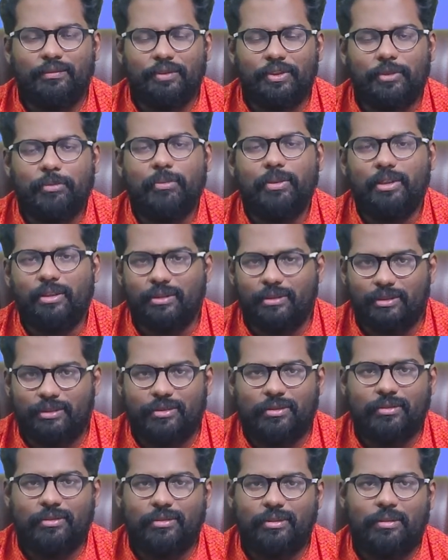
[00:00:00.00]
which
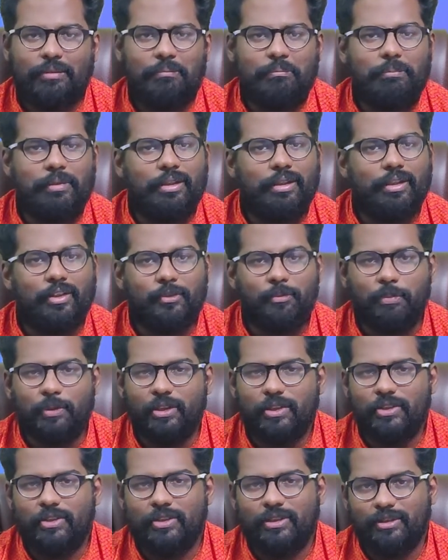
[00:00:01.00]
means mere
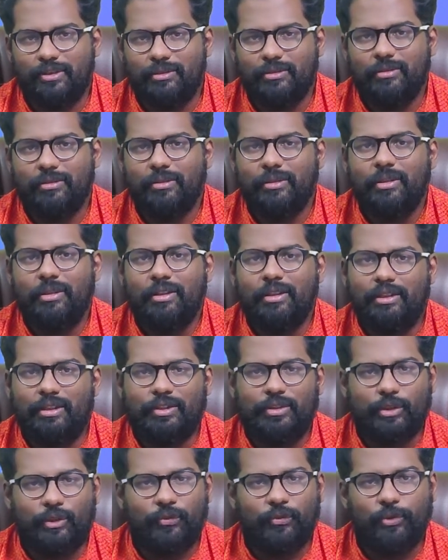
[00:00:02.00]
speech
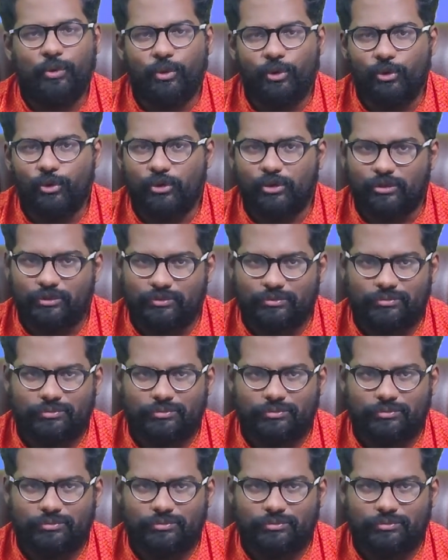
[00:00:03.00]
is of no good.